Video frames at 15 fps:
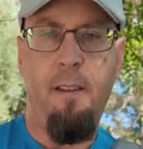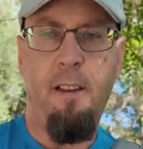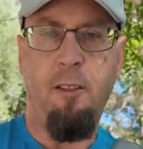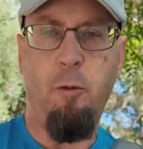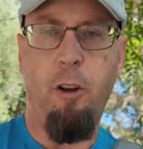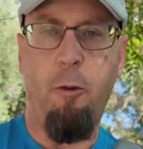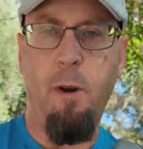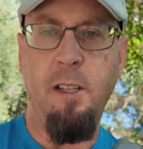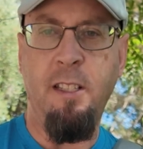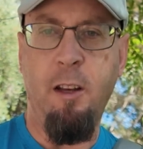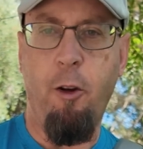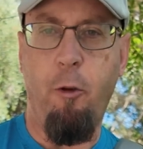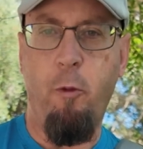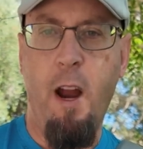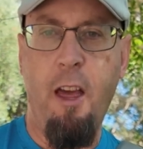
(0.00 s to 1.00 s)
It's one of the reasons
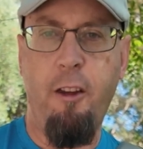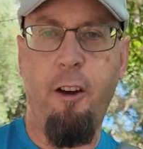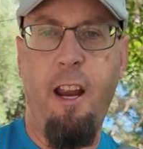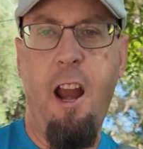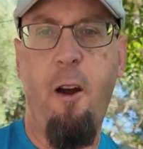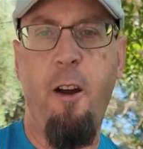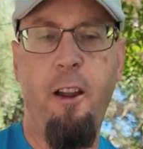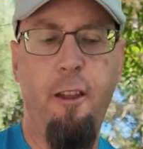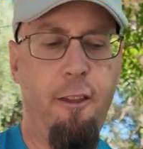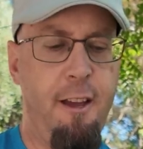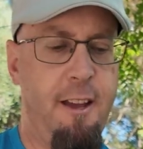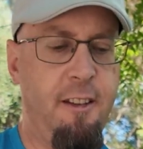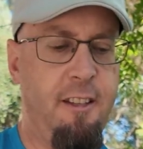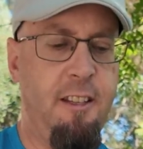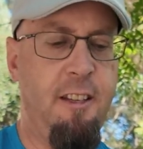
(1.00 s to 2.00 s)
I would rather carry
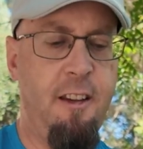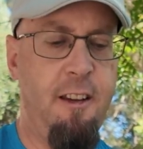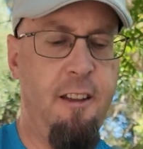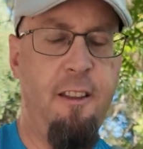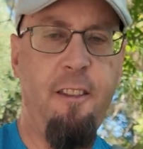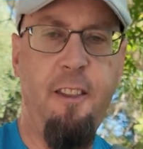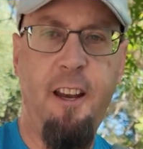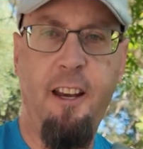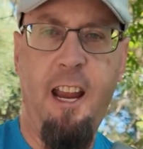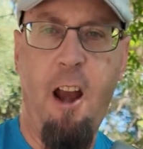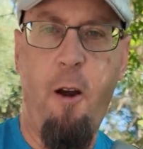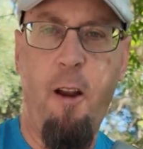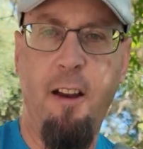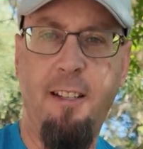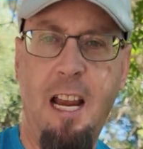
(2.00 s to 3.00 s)
this than
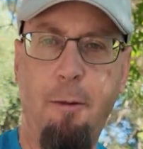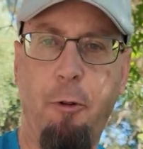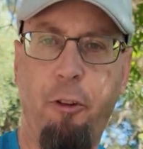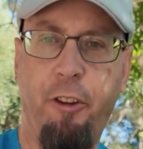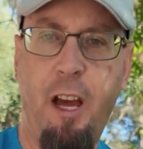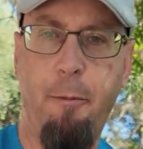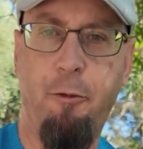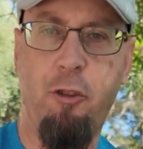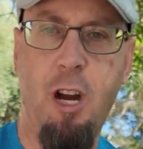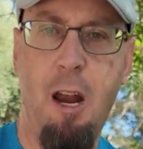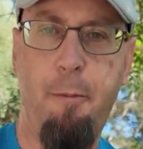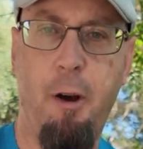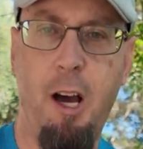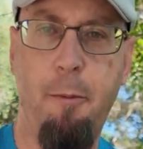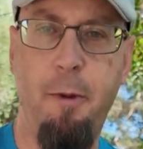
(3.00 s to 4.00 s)
carry a tabletop
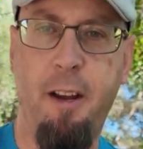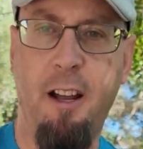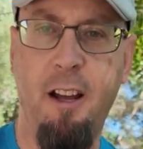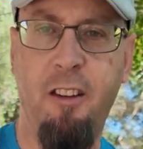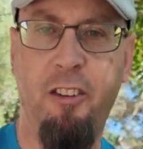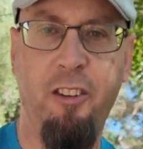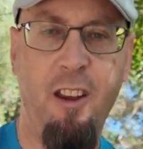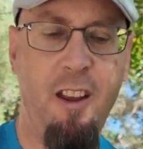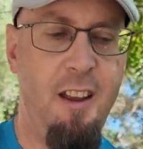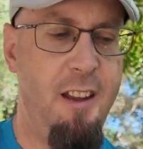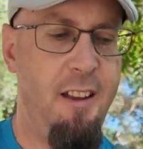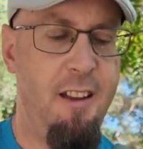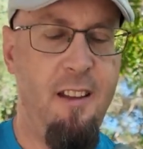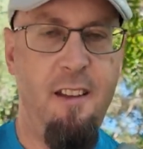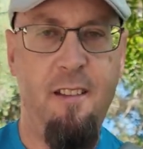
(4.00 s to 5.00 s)
tripod, because
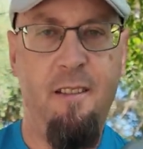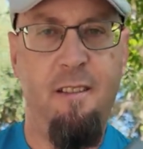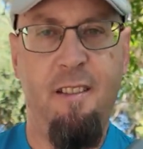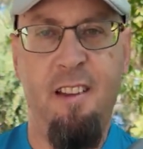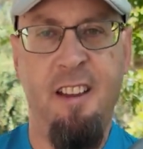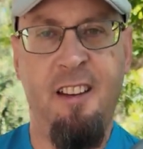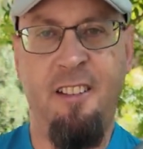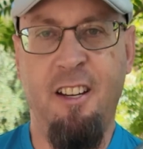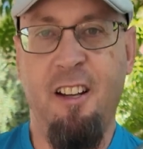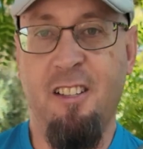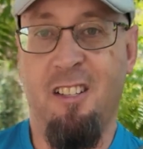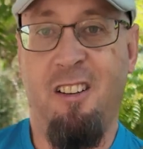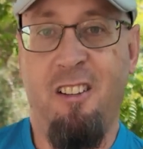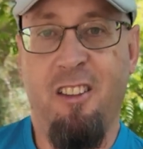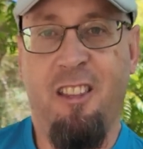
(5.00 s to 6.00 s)
it
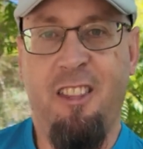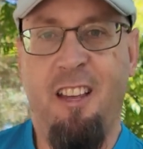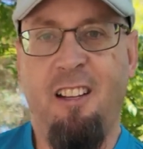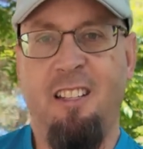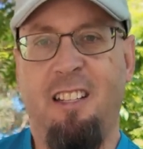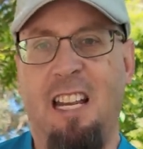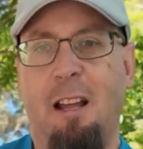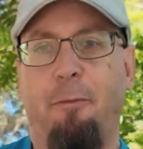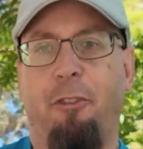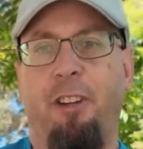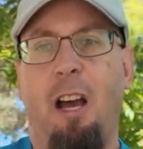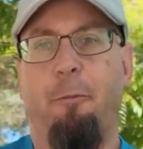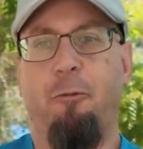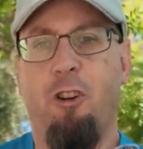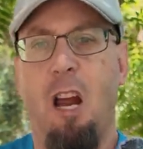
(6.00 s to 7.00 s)
does all the things a
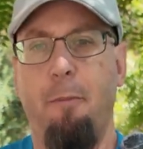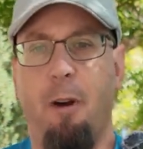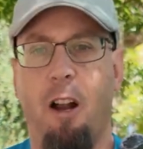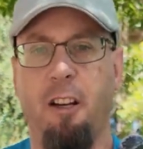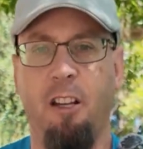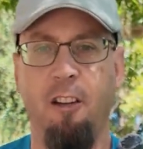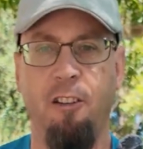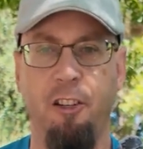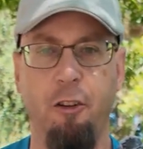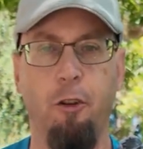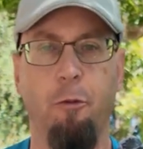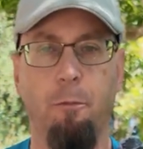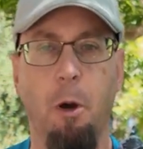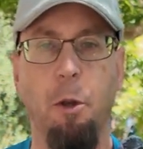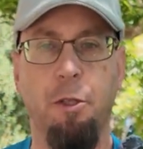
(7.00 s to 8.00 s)
tabletop tripod can
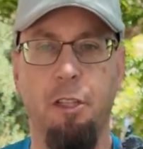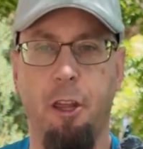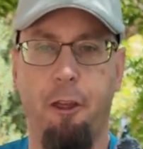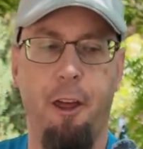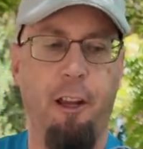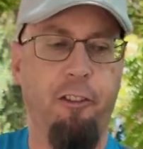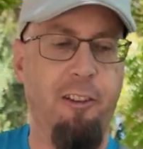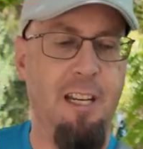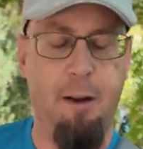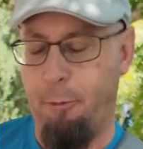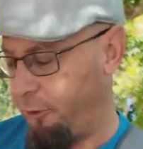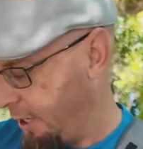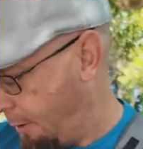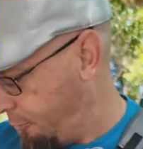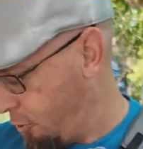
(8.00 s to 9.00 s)
do, most of the things a
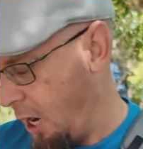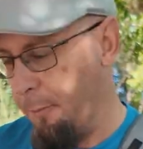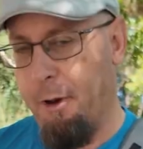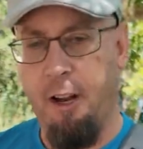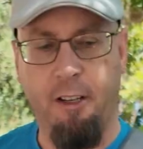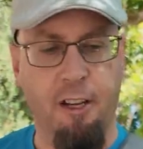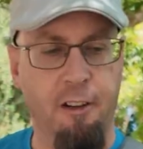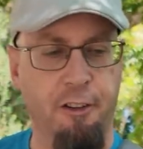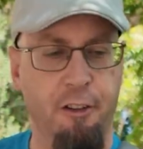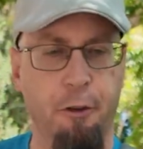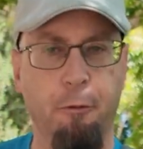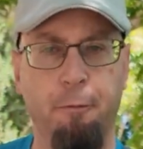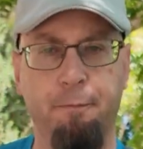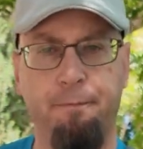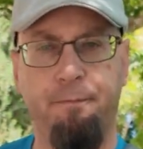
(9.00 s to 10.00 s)
tabletop tripod can
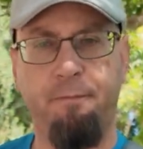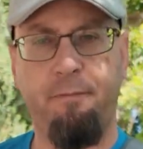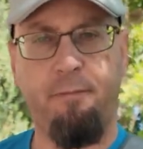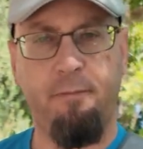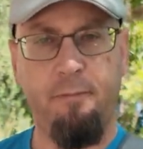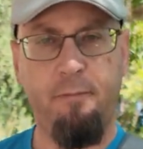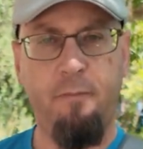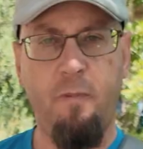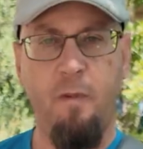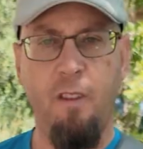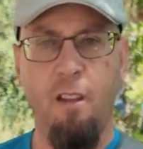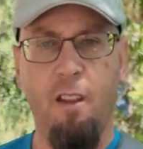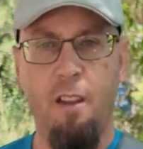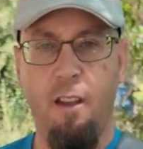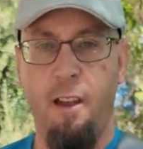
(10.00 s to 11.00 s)
do,
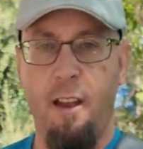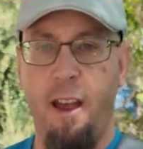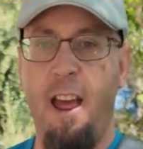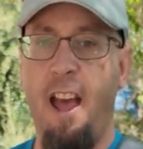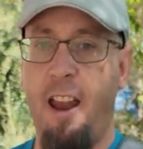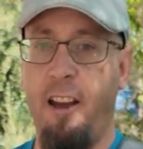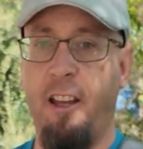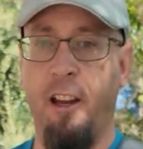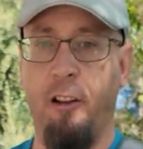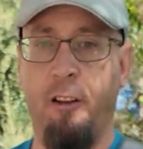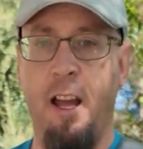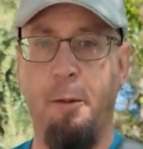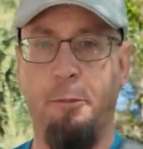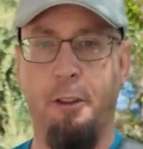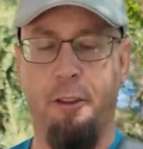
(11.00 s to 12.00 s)
and it can
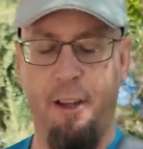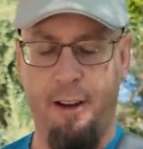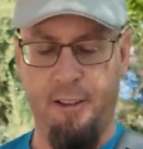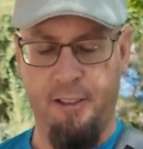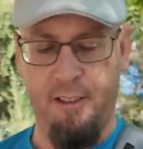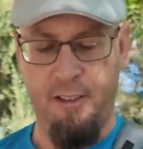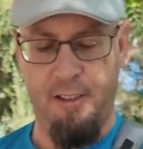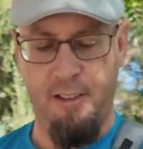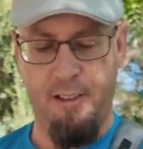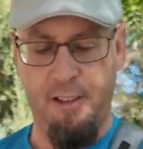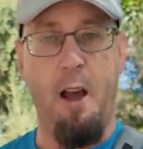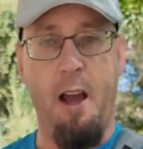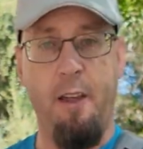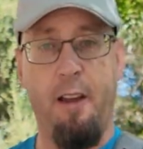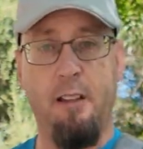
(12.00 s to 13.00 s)
clamp to things.
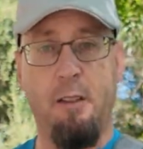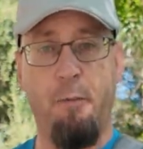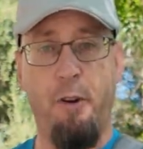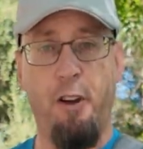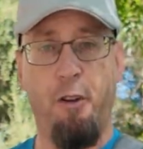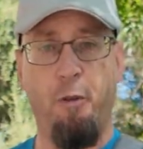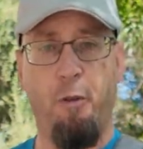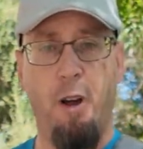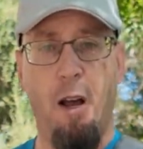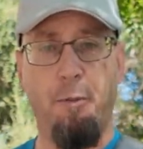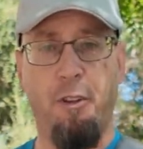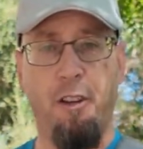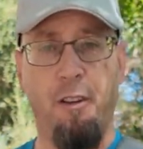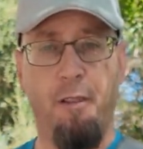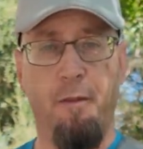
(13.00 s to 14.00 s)
I think it's a pretty cool
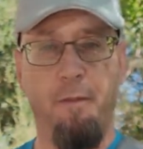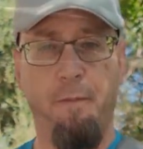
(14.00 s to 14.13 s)
option.